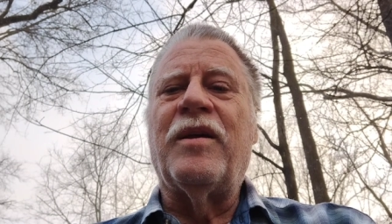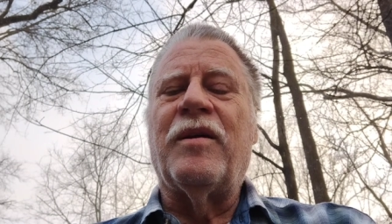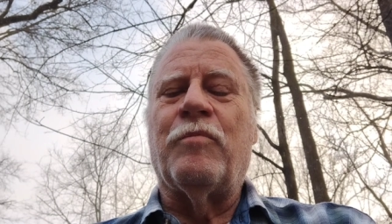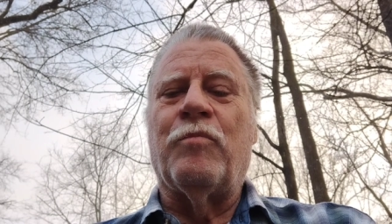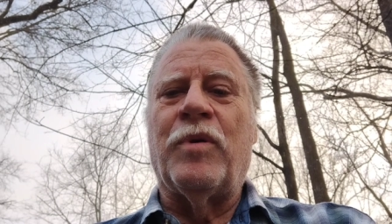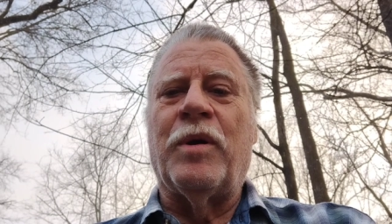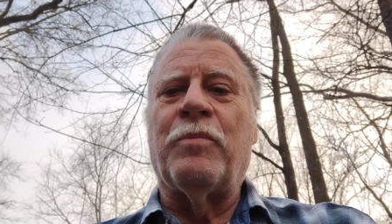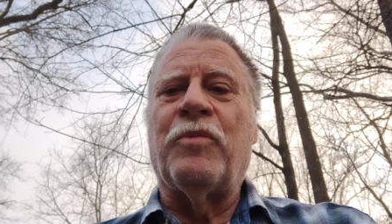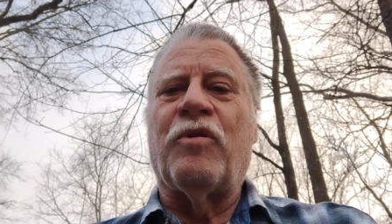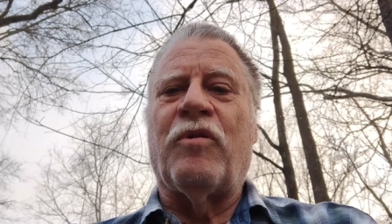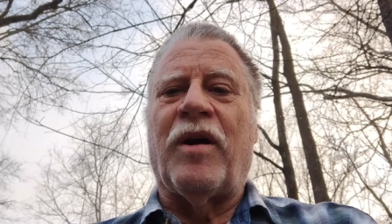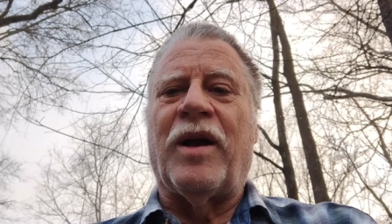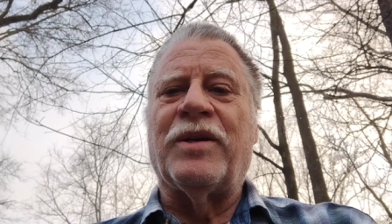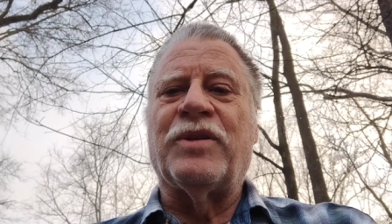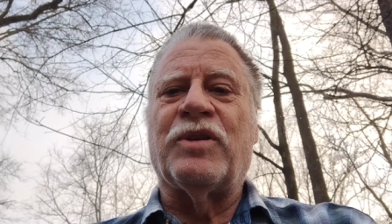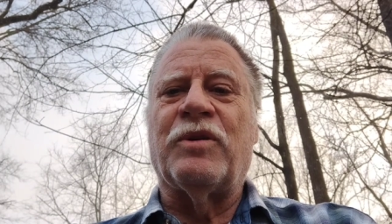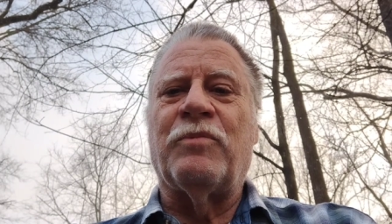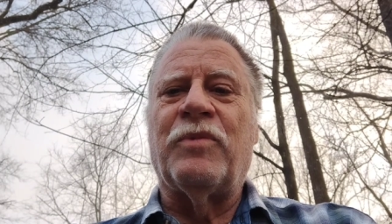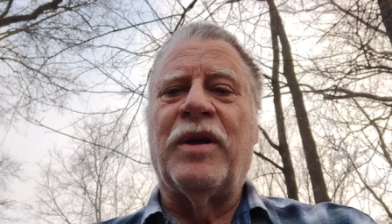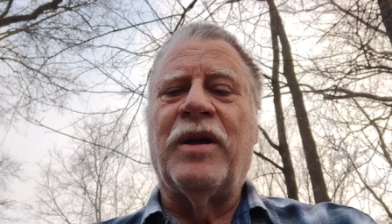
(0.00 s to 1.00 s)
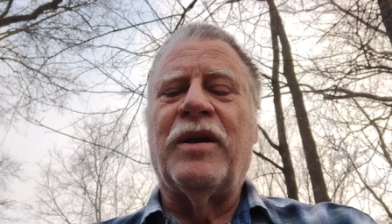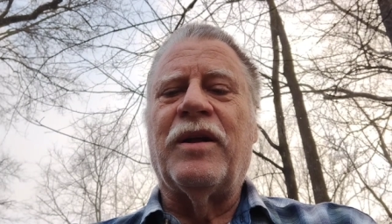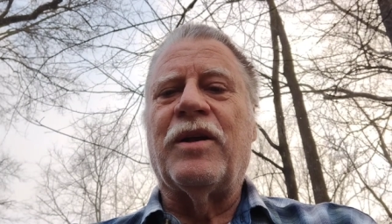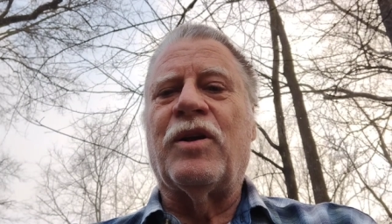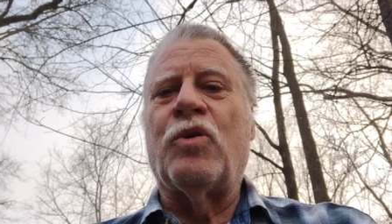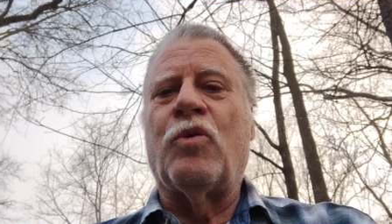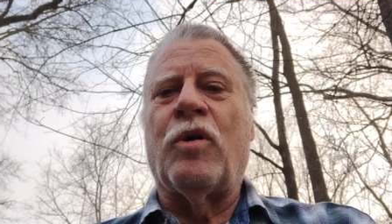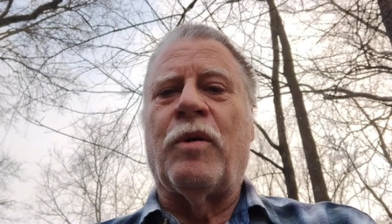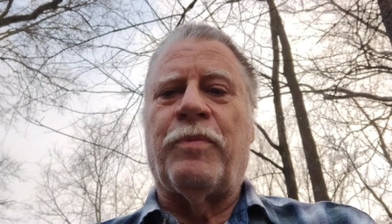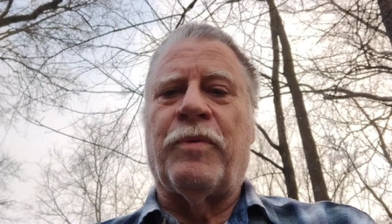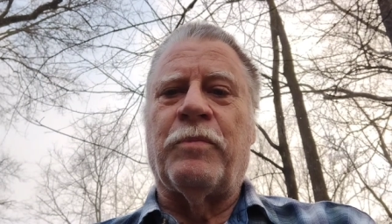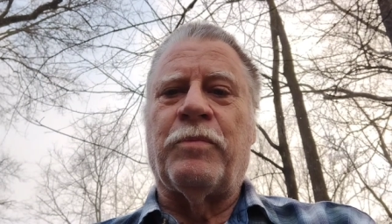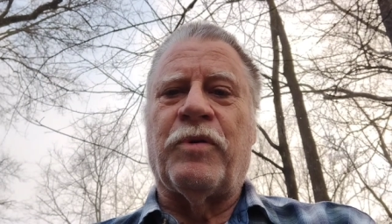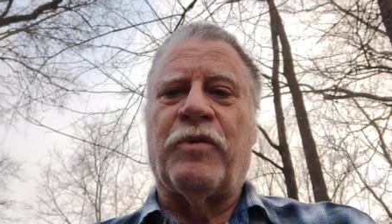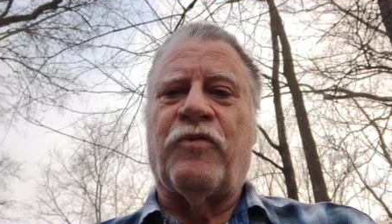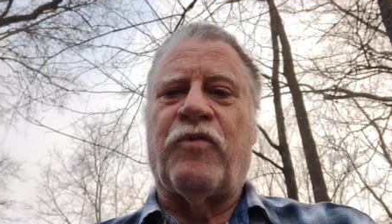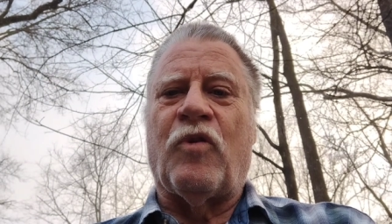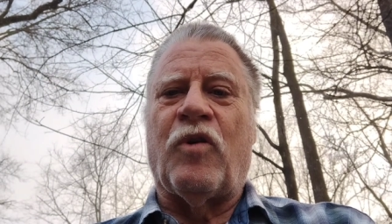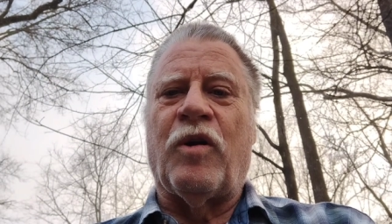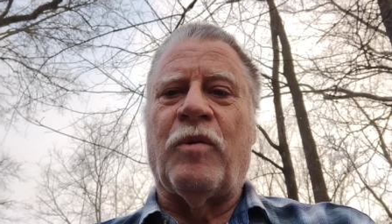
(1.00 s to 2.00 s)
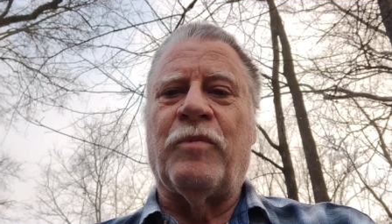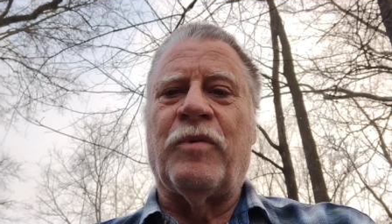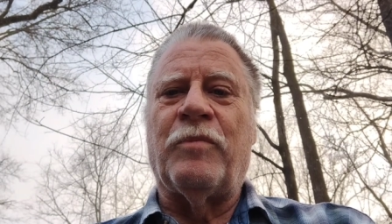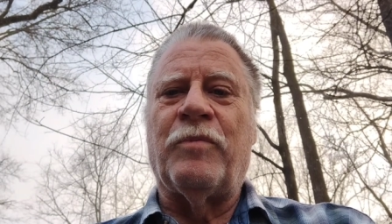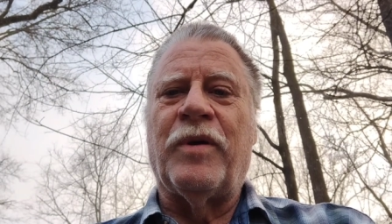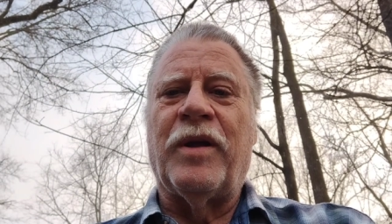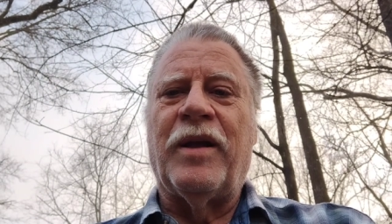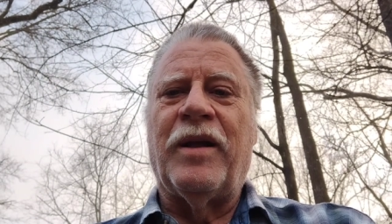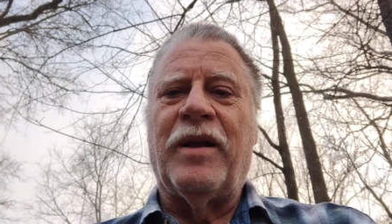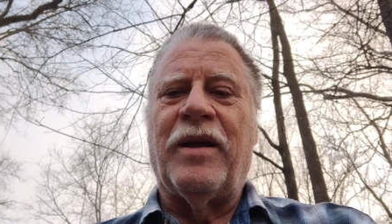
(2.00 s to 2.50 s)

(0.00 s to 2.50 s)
memorize them, go up and perform them,